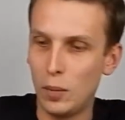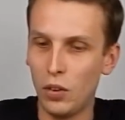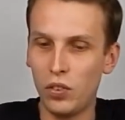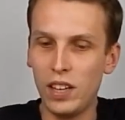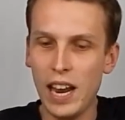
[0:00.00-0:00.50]

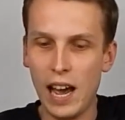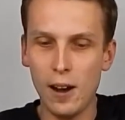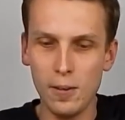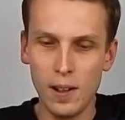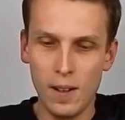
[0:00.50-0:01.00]
But for
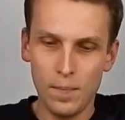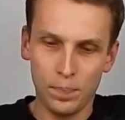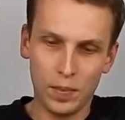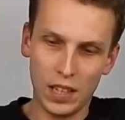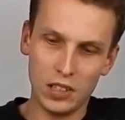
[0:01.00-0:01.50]
now,
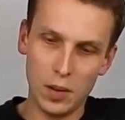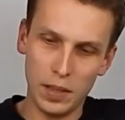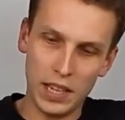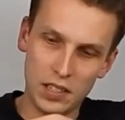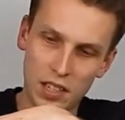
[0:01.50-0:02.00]
some
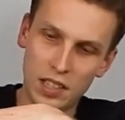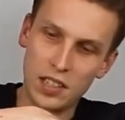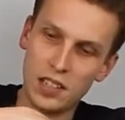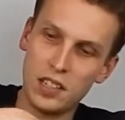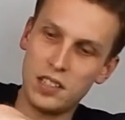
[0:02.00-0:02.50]
of these things,
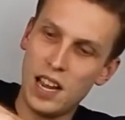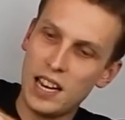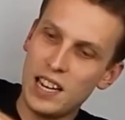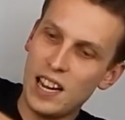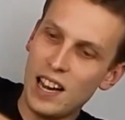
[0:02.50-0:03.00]
as I
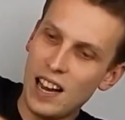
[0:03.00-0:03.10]
said,